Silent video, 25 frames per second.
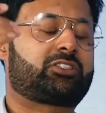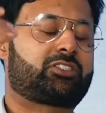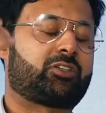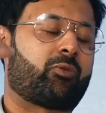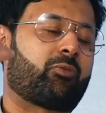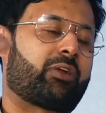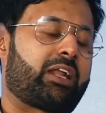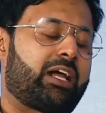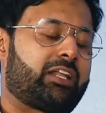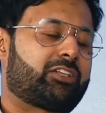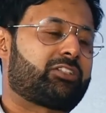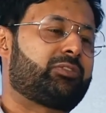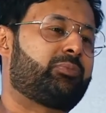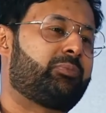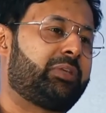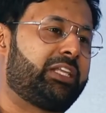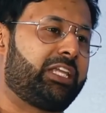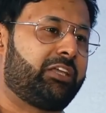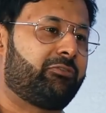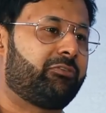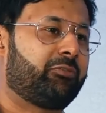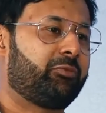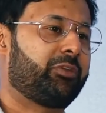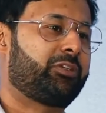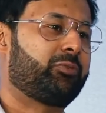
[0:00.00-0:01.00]
someone else to
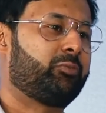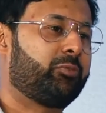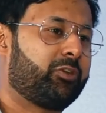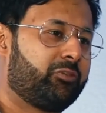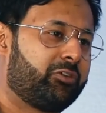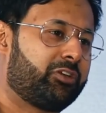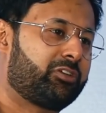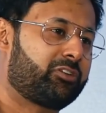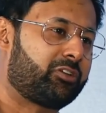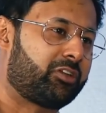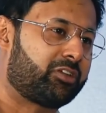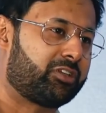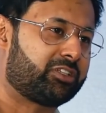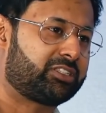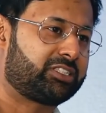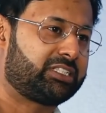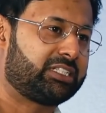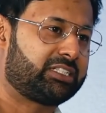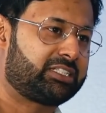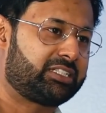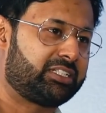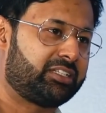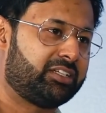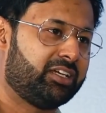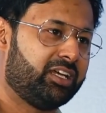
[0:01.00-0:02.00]
believe in me to move into other
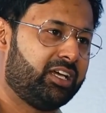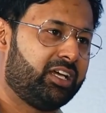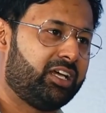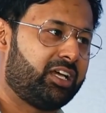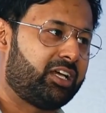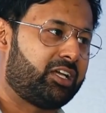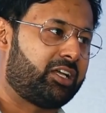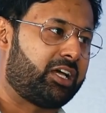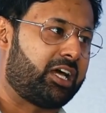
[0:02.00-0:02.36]
city.